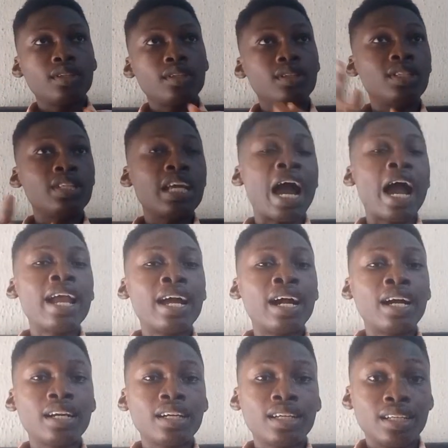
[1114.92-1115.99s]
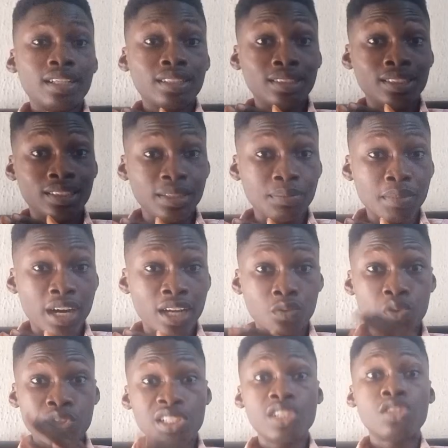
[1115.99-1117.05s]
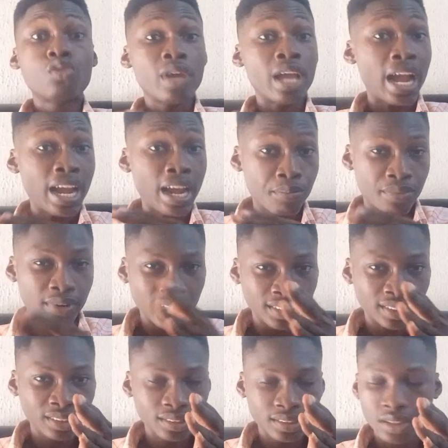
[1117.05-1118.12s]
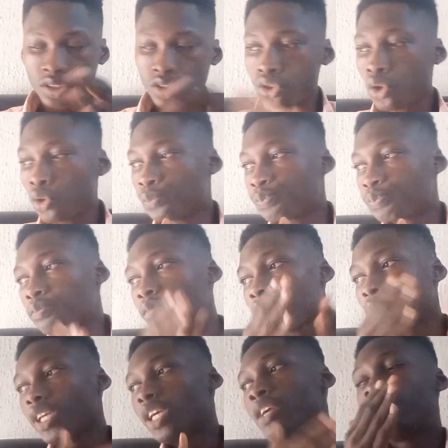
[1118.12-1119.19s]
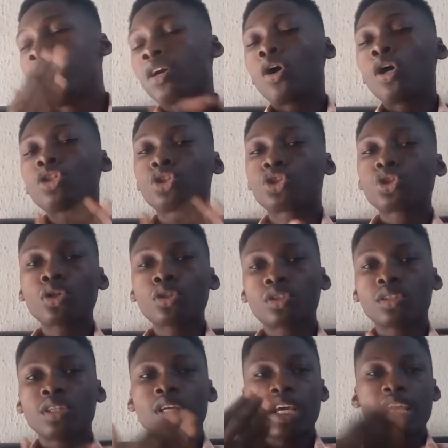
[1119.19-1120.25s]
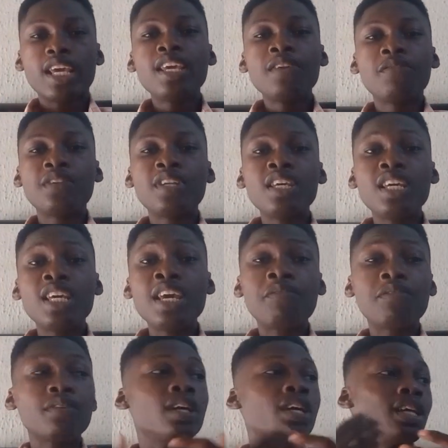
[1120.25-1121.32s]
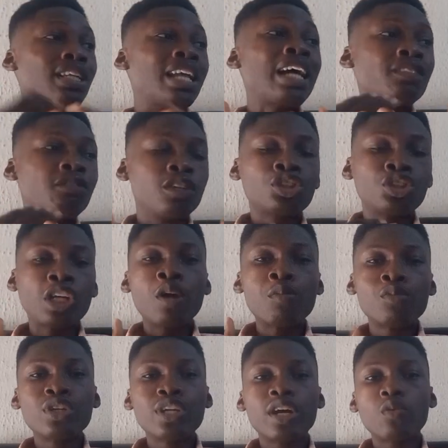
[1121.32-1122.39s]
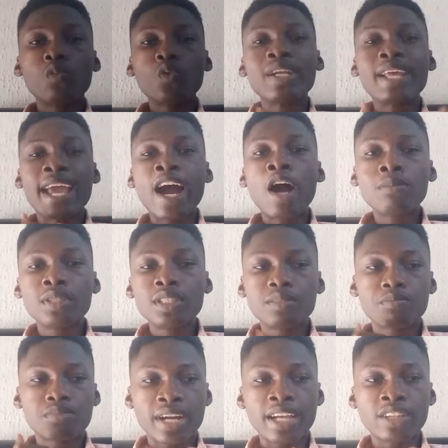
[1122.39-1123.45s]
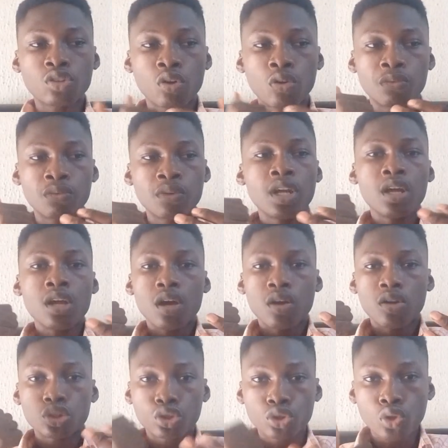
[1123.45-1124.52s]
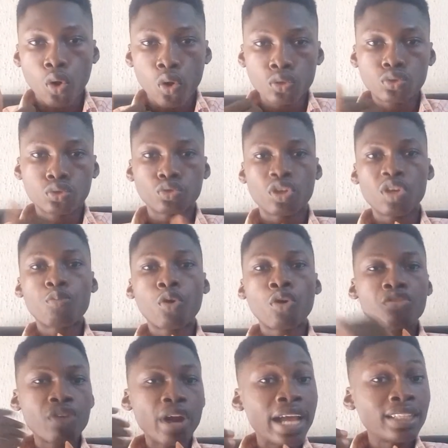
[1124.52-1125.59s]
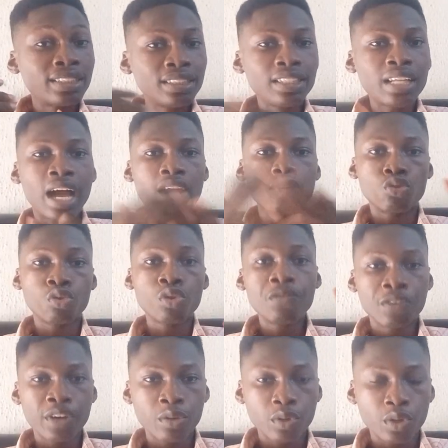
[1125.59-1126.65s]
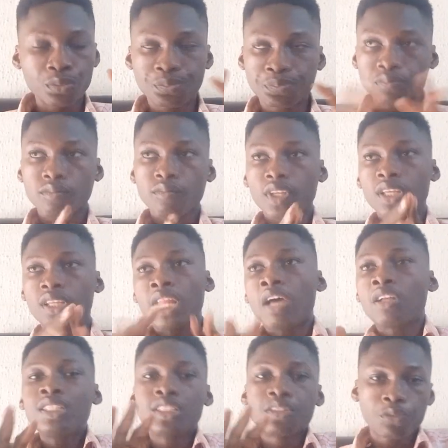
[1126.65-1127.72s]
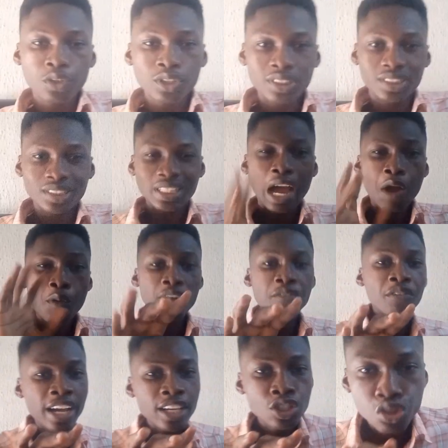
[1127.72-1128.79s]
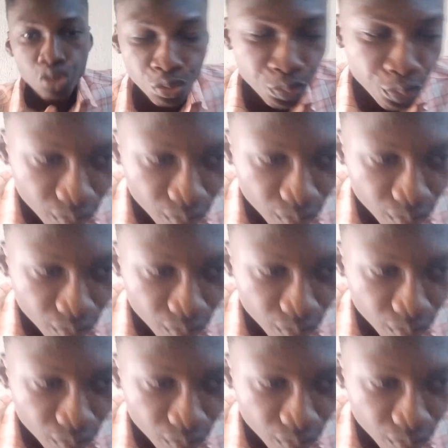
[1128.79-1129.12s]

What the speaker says: the higher the demand, which leads to a higher price, isn't it? So if they cut short, if that deflationary model would help the price of STON to keep on rising and doing very well. Now this is the funny thing. I would advise you,